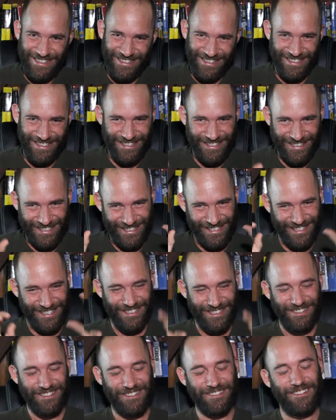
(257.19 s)
It's
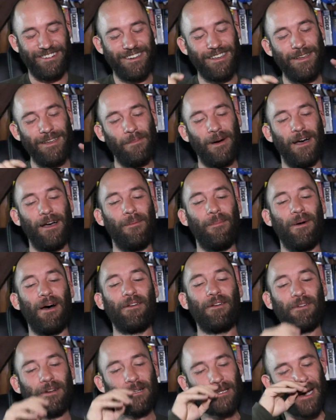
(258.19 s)
so cool.
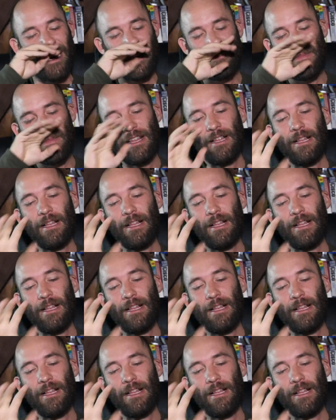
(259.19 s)
E-biometrics, right?